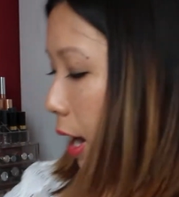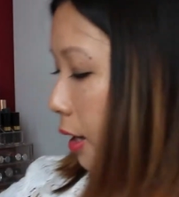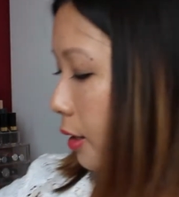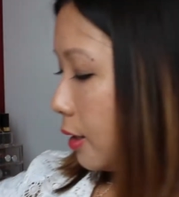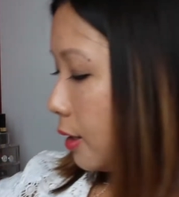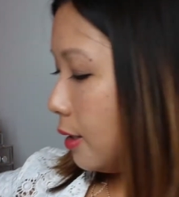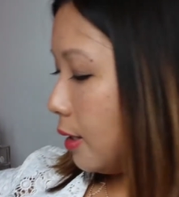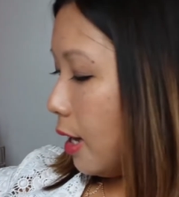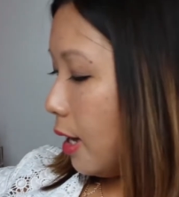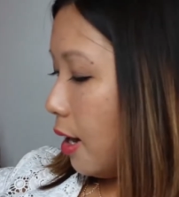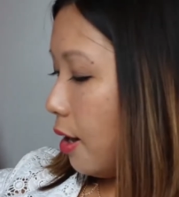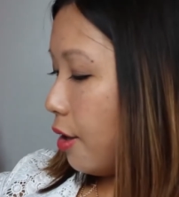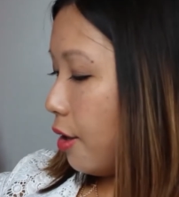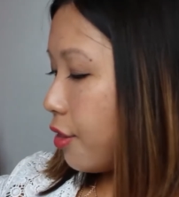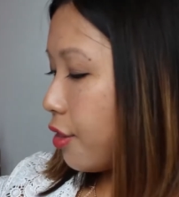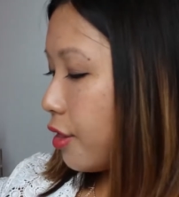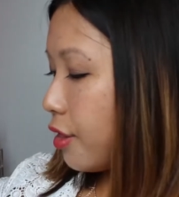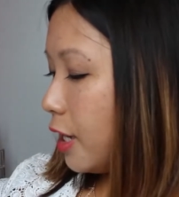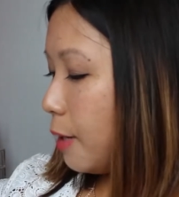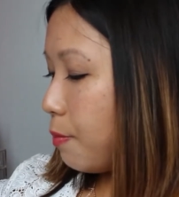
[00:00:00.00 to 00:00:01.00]
The
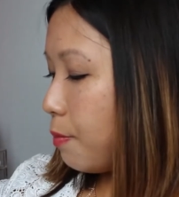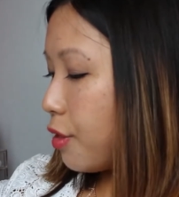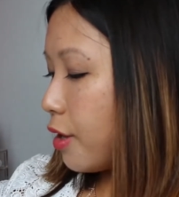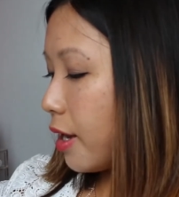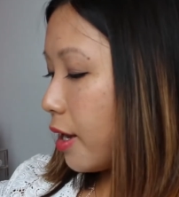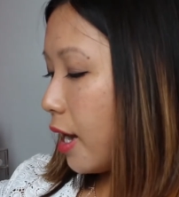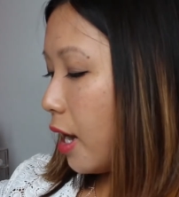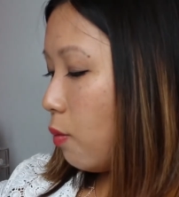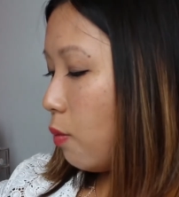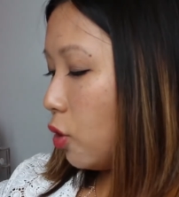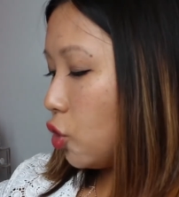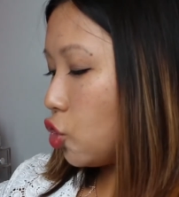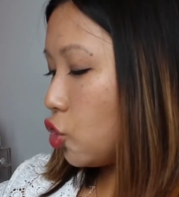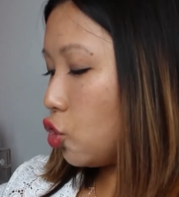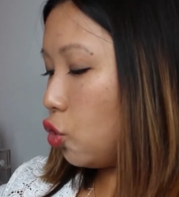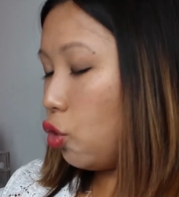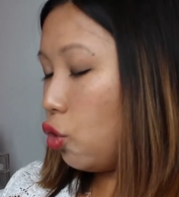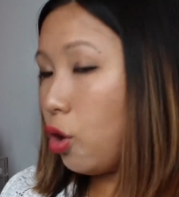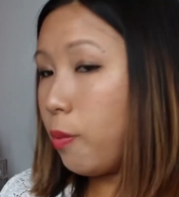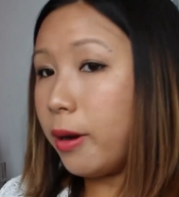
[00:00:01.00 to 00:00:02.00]
last lipstick I want to
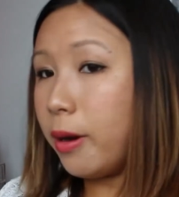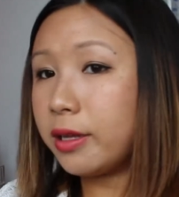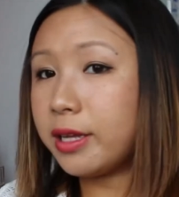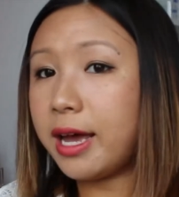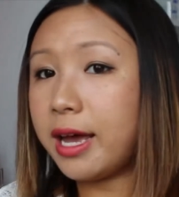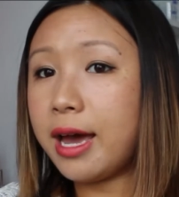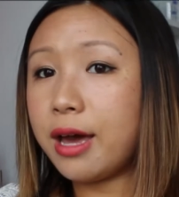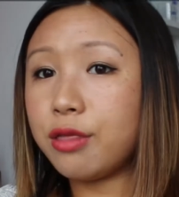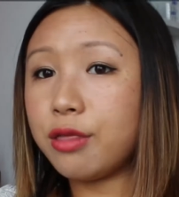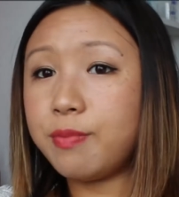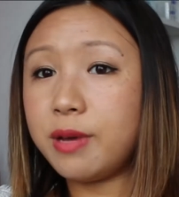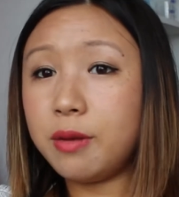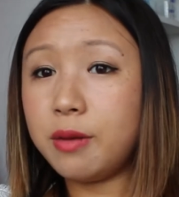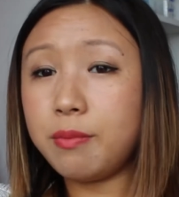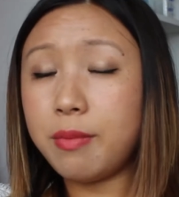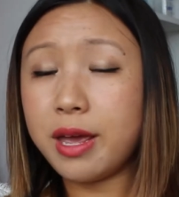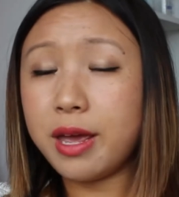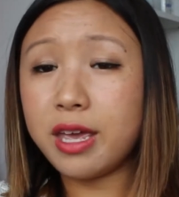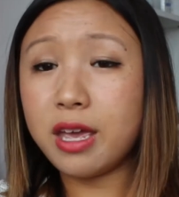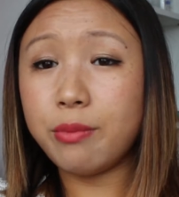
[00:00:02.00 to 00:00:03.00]
talk about that has been
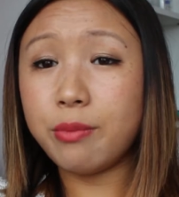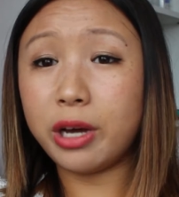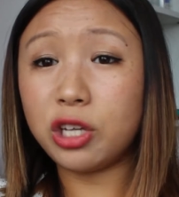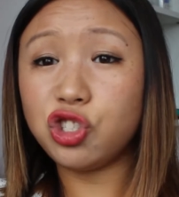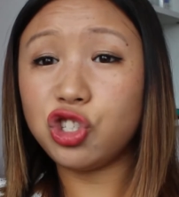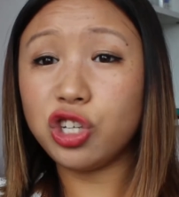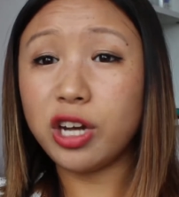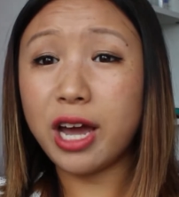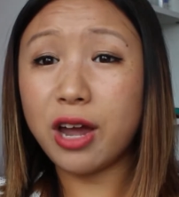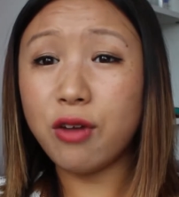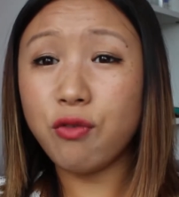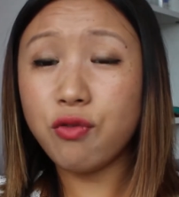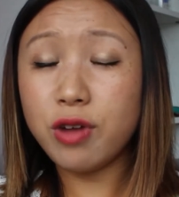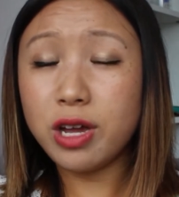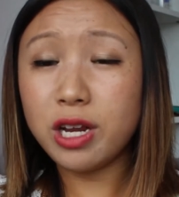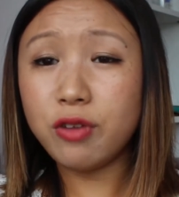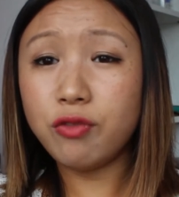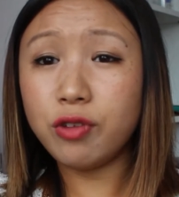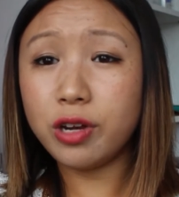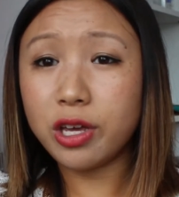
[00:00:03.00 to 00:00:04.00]
making my July
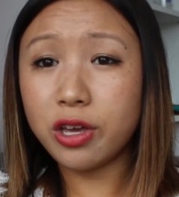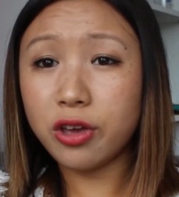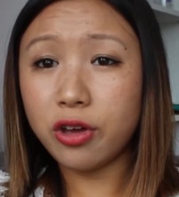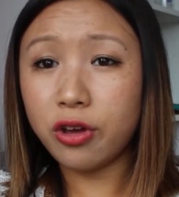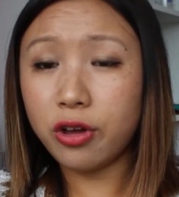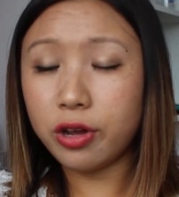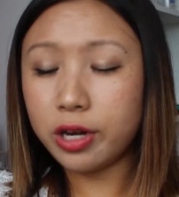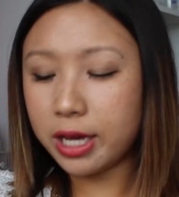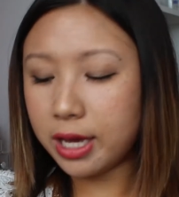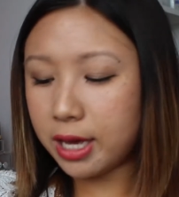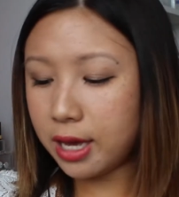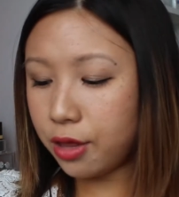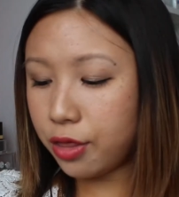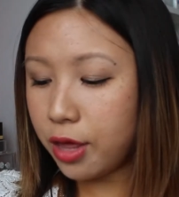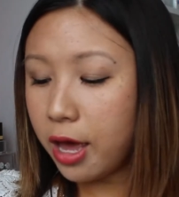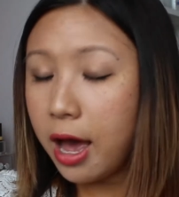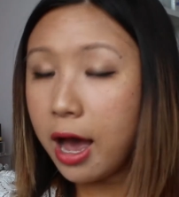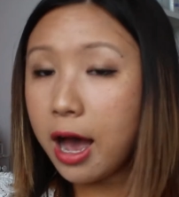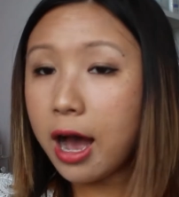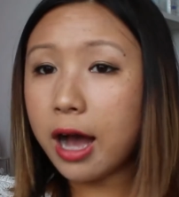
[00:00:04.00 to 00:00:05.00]
really good is
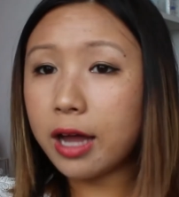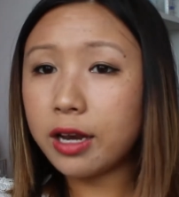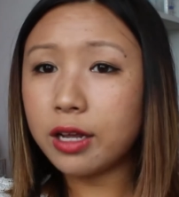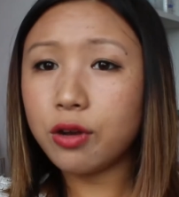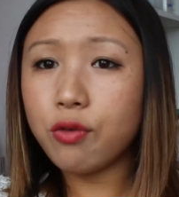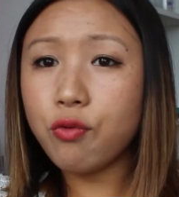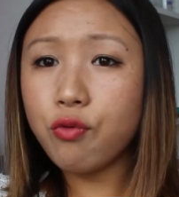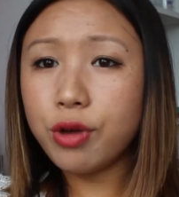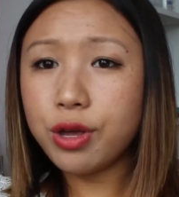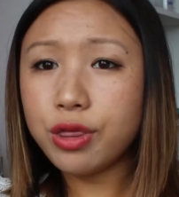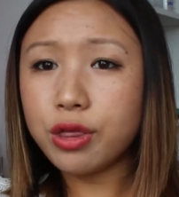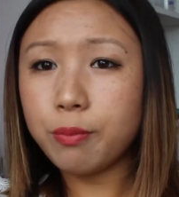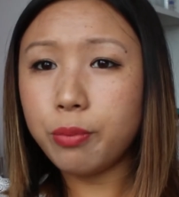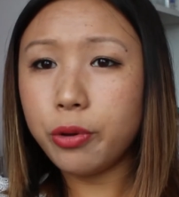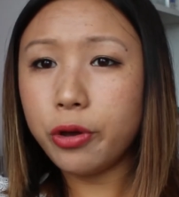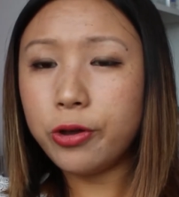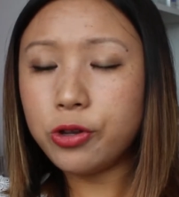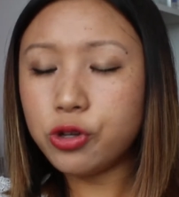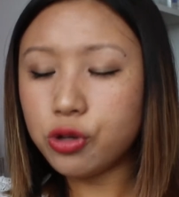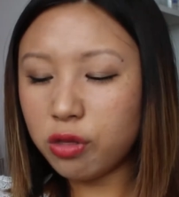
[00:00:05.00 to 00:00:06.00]
another recent
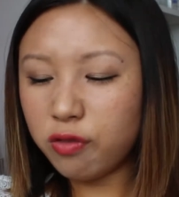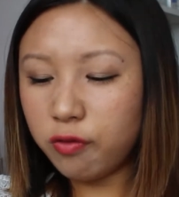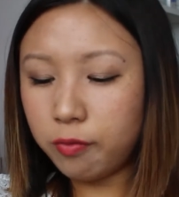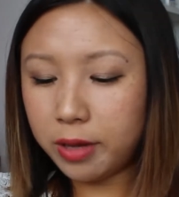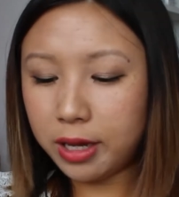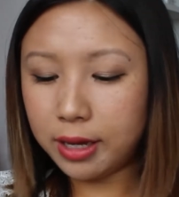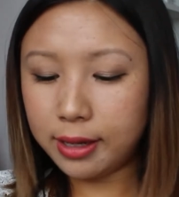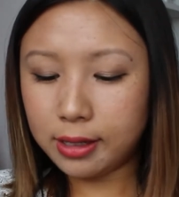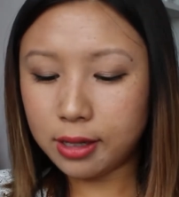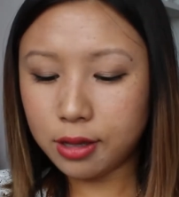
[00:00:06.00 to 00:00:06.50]
purchase for me.